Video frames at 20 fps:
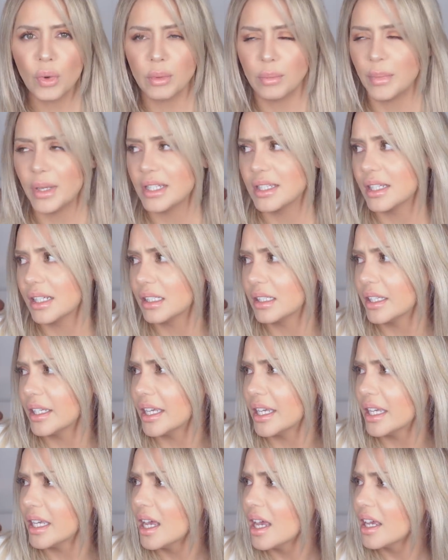and
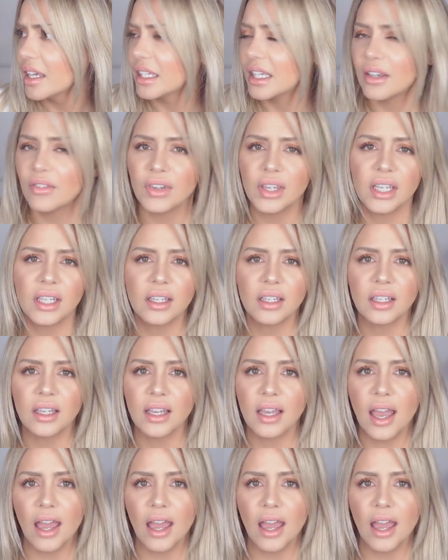basically giving